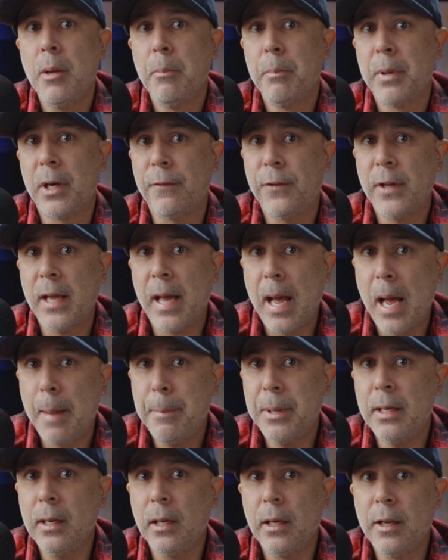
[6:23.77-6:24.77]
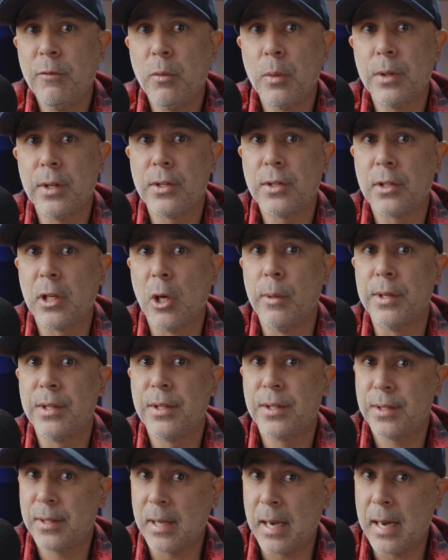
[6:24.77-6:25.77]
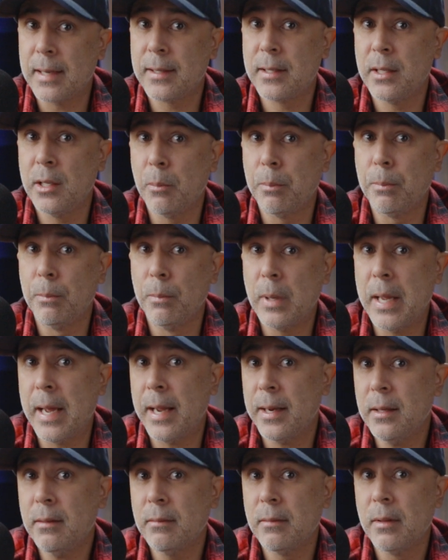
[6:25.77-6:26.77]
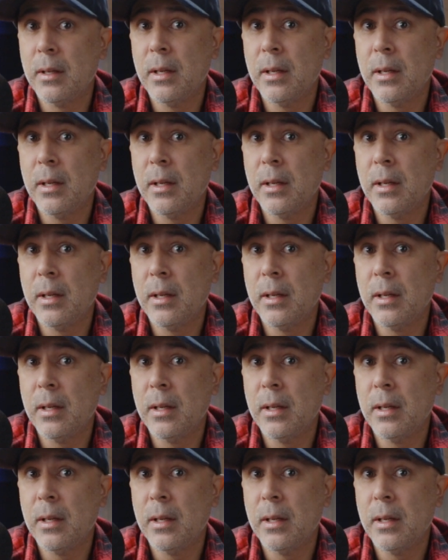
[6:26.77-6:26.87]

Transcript: But if you're happy to live with a slower start to your edit,